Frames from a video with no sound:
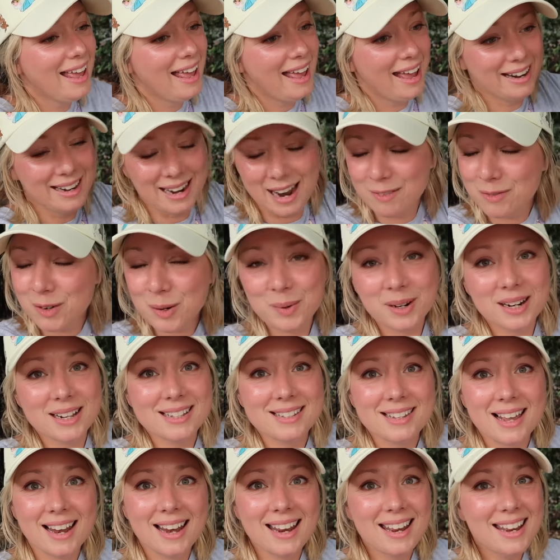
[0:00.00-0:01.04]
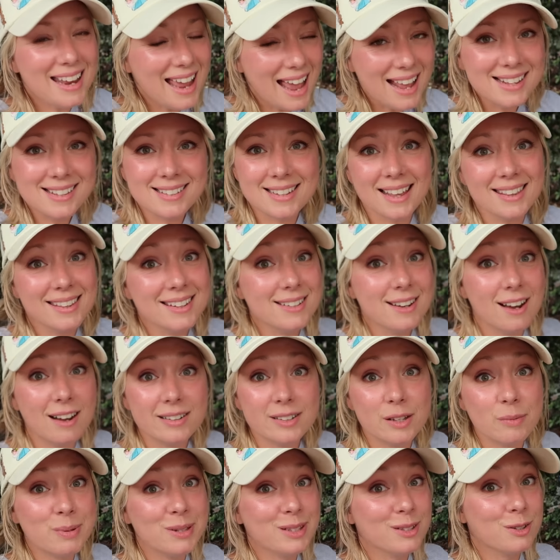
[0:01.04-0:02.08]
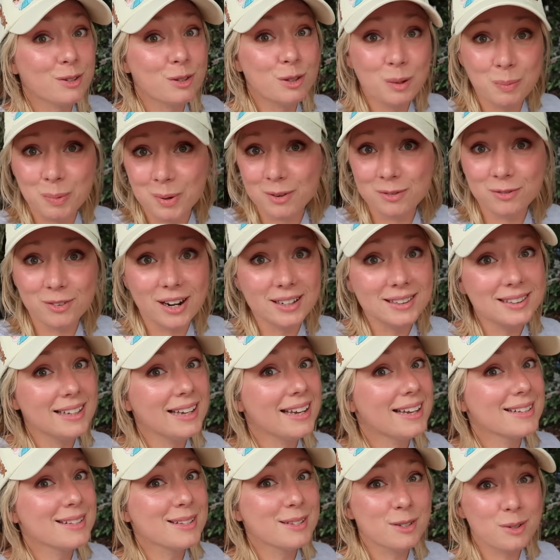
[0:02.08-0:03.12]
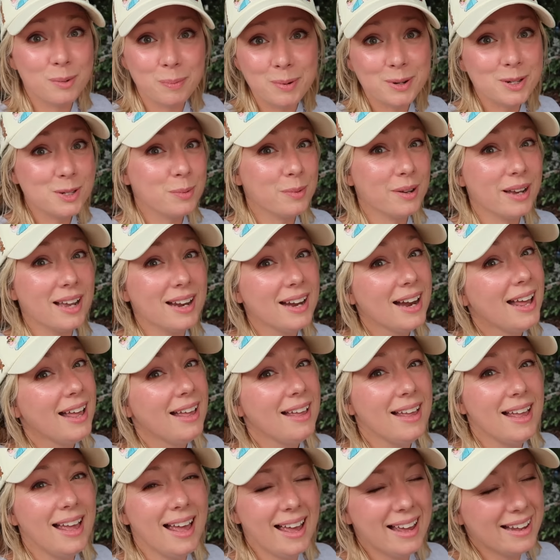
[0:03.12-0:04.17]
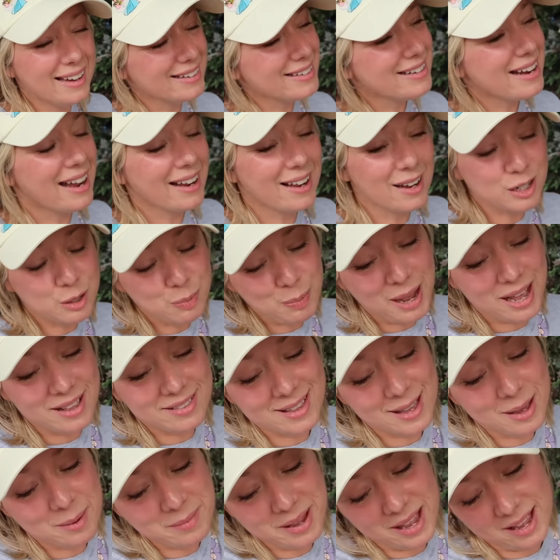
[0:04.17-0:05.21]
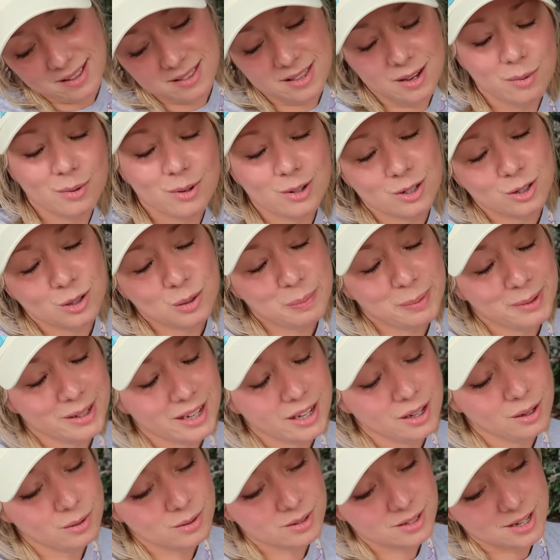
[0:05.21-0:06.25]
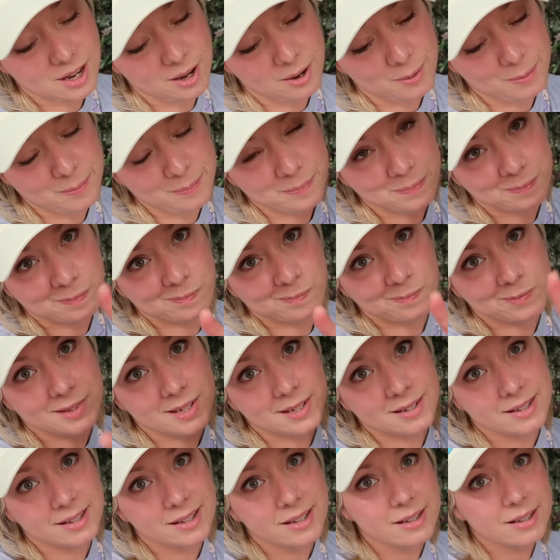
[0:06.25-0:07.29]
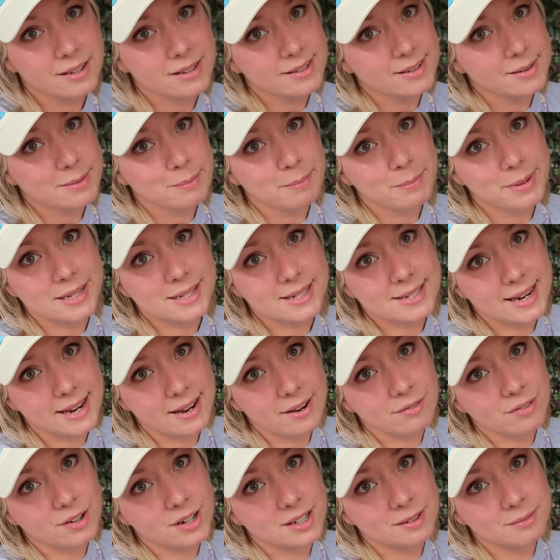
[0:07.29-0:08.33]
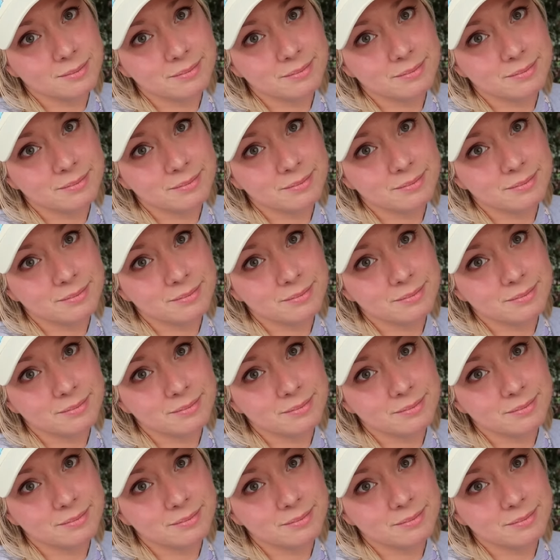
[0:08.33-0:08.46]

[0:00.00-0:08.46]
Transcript: and everyone has said yes and the dogs have been super friendly and super sweet and I got to pet them and they were super cute so best day ever.